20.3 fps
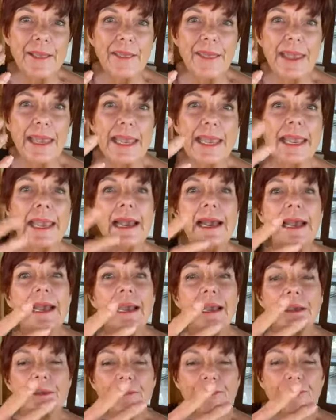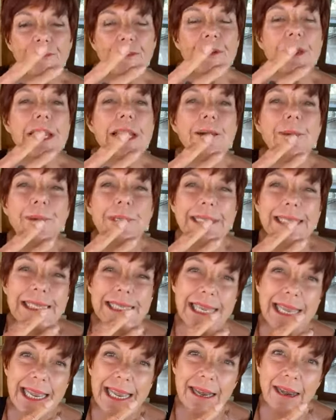the
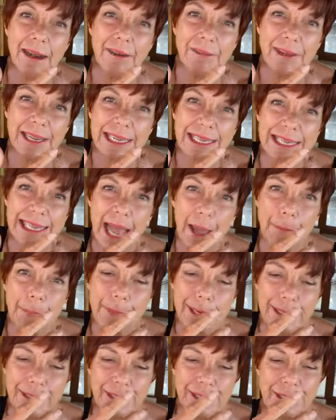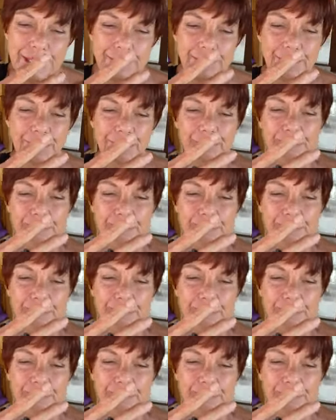frequency of acceptance.